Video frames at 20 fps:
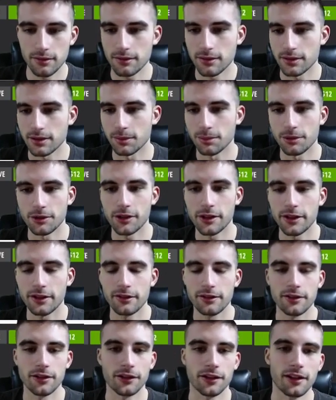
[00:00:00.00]
Is it blurry?
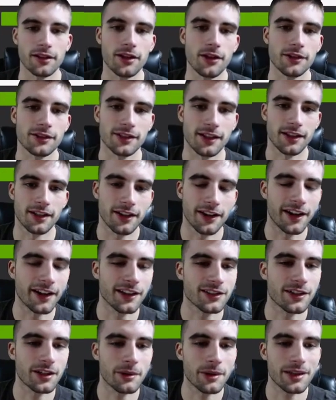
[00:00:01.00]
Okay, no, it's not. All
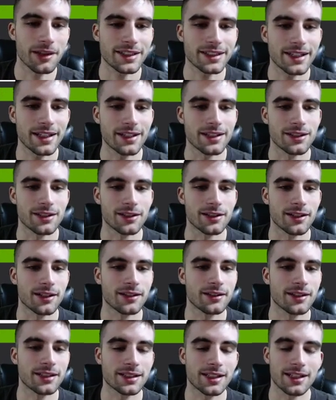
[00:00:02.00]
right. So anyway, let's get into here.
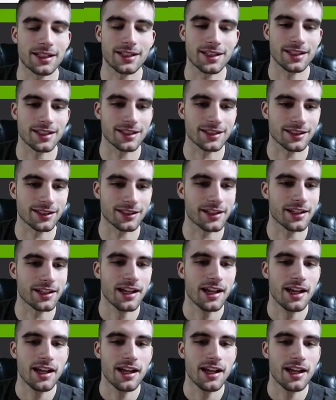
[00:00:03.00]
Let's get into the slate.